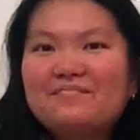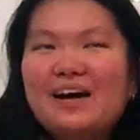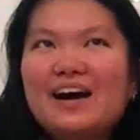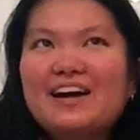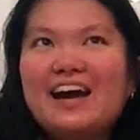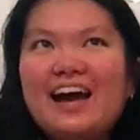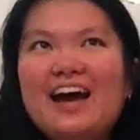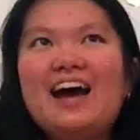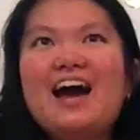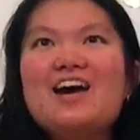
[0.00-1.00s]
My
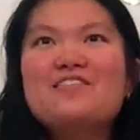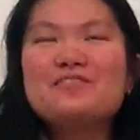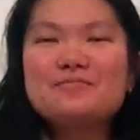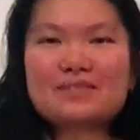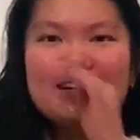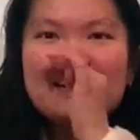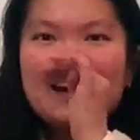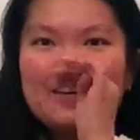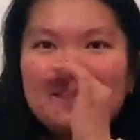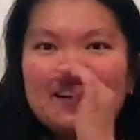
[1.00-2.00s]
roommate and
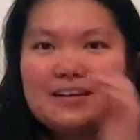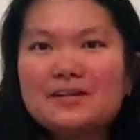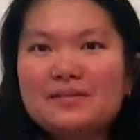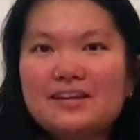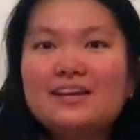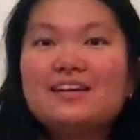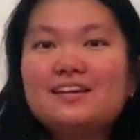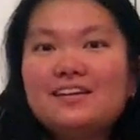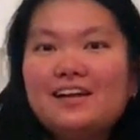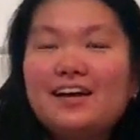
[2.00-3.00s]
I, we ended up getting
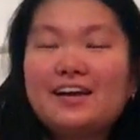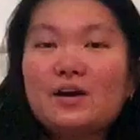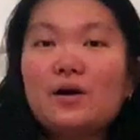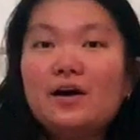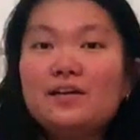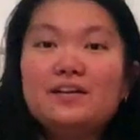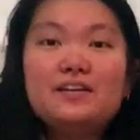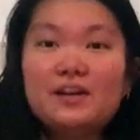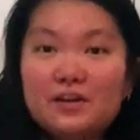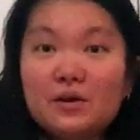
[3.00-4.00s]
a
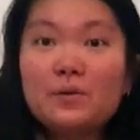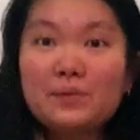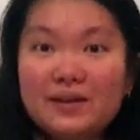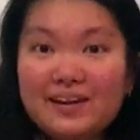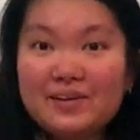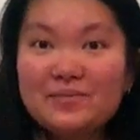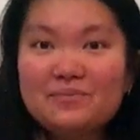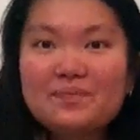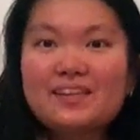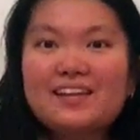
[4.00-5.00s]
Nintendo Wii,
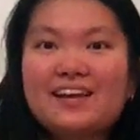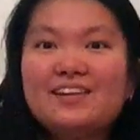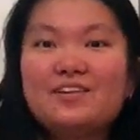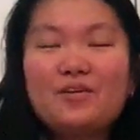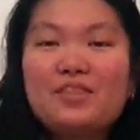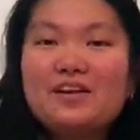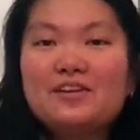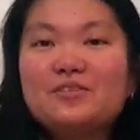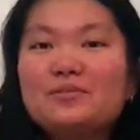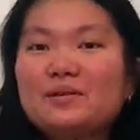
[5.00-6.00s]
because those
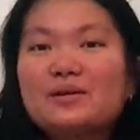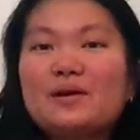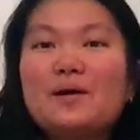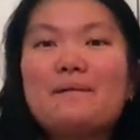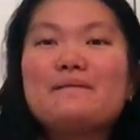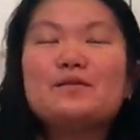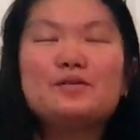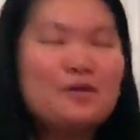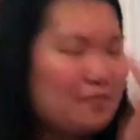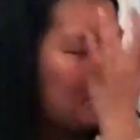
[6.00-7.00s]
things were
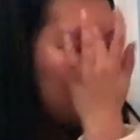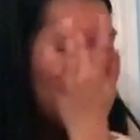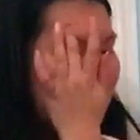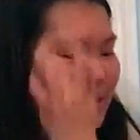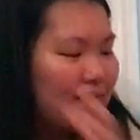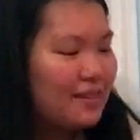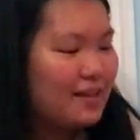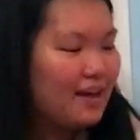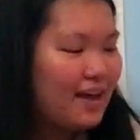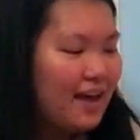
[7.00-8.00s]
so fun to play with.
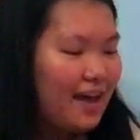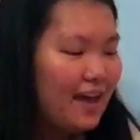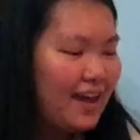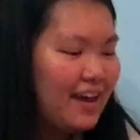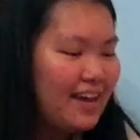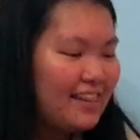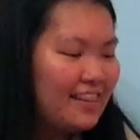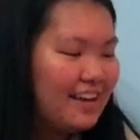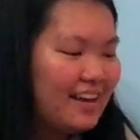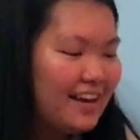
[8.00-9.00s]

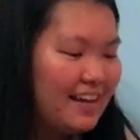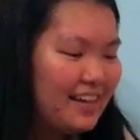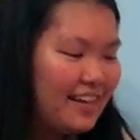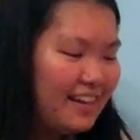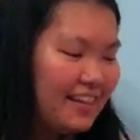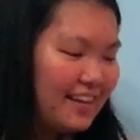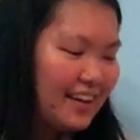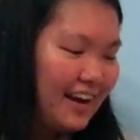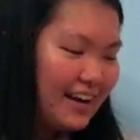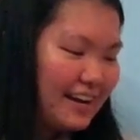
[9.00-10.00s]
And the
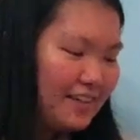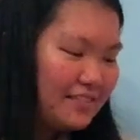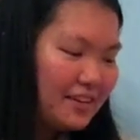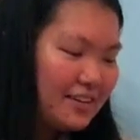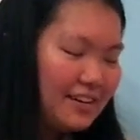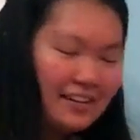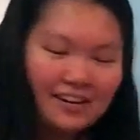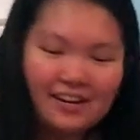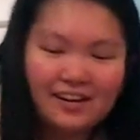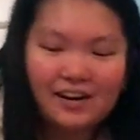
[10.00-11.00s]
guy at GameStop
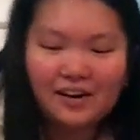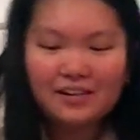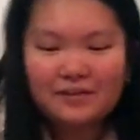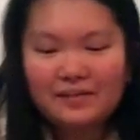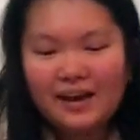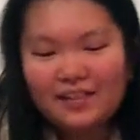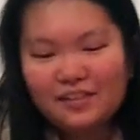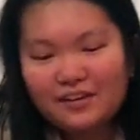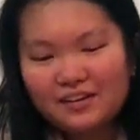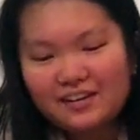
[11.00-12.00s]
called them, yeah,
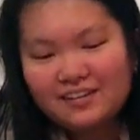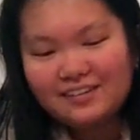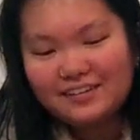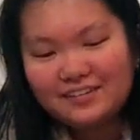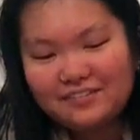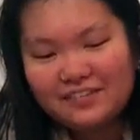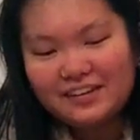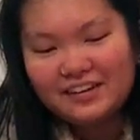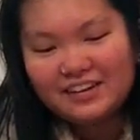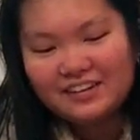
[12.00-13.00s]
they're considered
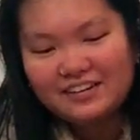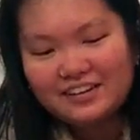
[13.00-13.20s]
vintage.